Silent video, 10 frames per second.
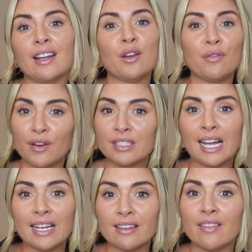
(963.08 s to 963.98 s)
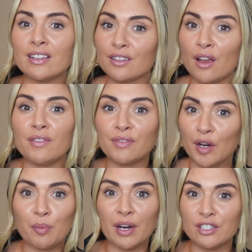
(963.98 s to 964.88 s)
I know firsthand that this life is
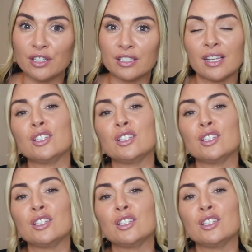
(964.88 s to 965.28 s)
very precious.